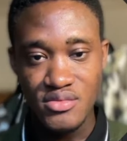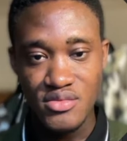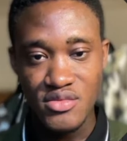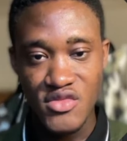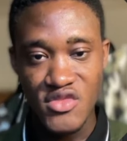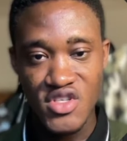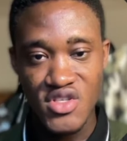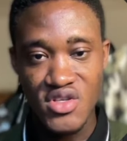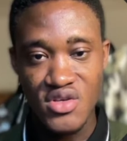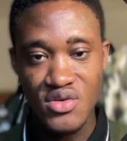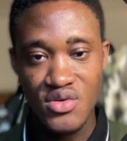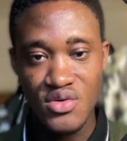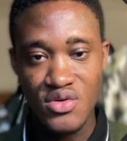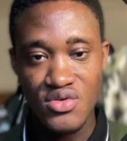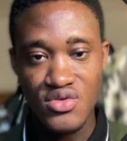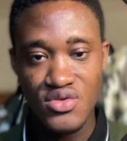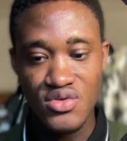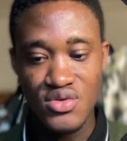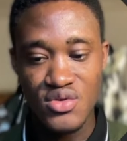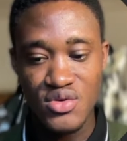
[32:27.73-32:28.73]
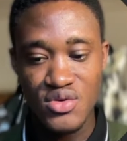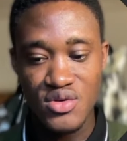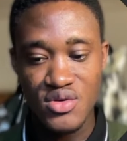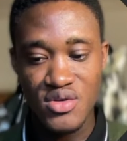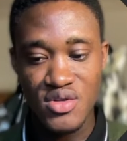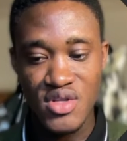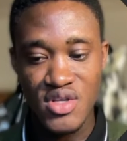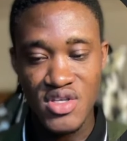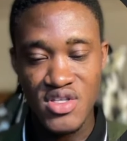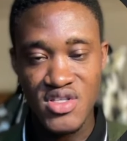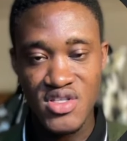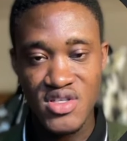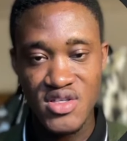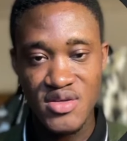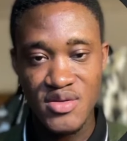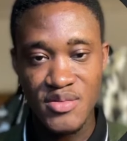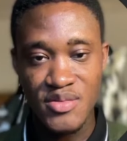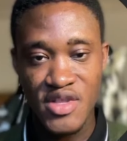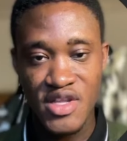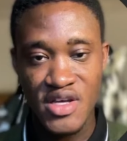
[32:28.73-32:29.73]
is equal to this
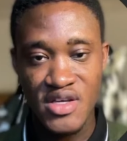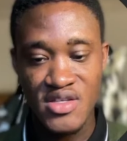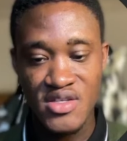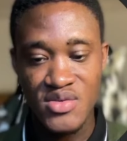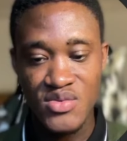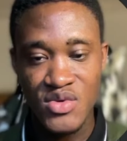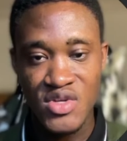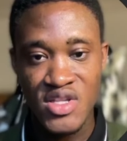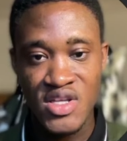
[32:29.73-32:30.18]
plus what